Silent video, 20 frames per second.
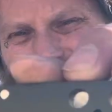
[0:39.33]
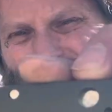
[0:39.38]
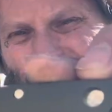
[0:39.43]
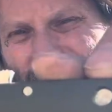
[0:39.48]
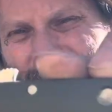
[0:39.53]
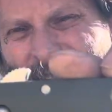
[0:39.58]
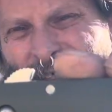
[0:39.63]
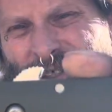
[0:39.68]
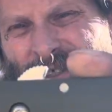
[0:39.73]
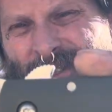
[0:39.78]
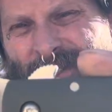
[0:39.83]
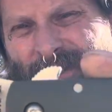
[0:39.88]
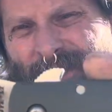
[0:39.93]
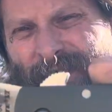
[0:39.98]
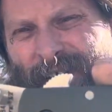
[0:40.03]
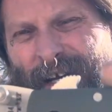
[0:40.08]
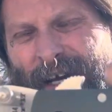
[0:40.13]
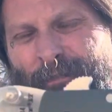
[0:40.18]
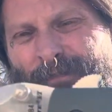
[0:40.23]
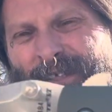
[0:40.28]
edition.
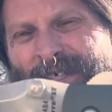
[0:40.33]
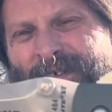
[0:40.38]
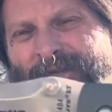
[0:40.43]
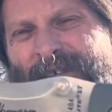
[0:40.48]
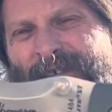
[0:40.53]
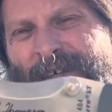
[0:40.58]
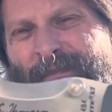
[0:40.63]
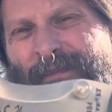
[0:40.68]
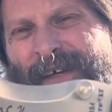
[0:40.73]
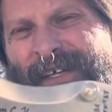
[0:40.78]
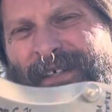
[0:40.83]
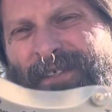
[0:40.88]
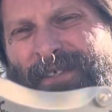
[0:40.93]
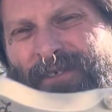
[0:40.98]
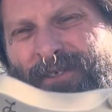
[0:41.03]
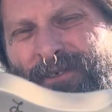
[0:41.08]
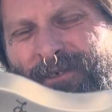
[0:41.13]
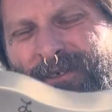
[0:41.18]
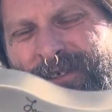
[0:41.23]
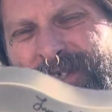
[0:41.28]
I believe they make
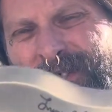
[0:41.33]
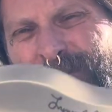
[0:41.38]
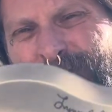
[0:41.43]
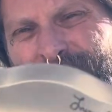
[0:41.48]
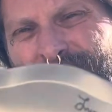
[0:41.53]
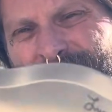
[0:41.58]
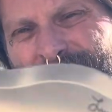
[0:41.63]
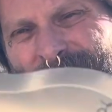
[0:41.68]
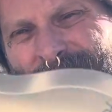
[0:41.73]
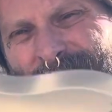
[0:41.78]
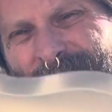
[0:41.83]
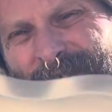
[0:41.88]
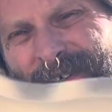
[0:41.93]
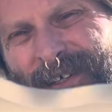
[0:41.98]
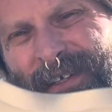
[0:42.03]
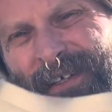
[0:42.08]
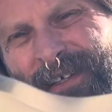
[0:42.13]
these Kris blades